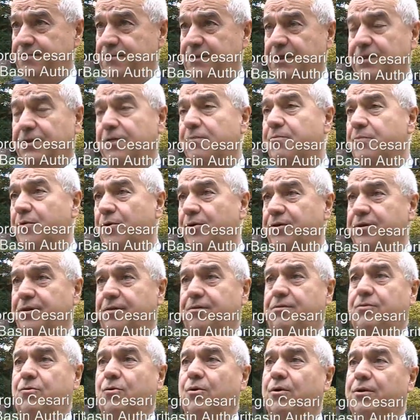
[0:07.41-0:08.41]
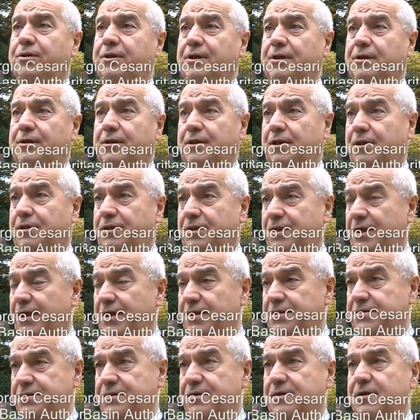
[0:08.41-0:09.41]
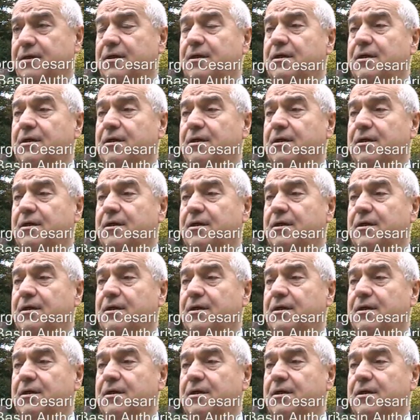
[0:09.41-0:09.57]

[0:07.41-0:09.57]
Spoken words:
that imposes to all the states